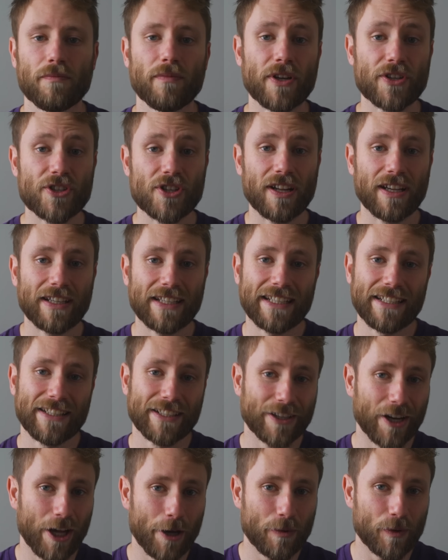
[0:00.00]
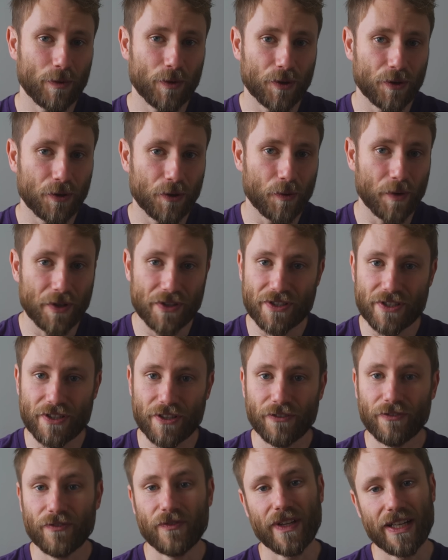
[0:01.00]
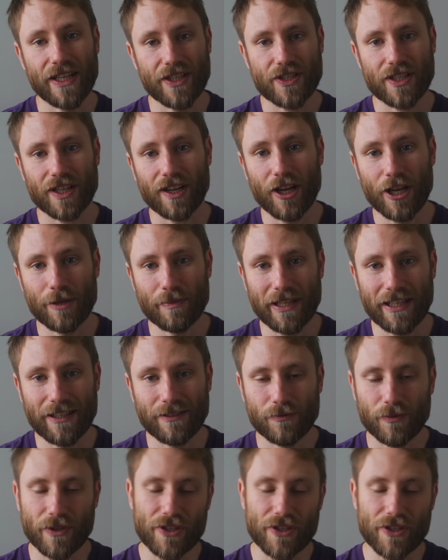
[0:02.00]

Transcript: Much like in the climbing wall, once you've finished climbing,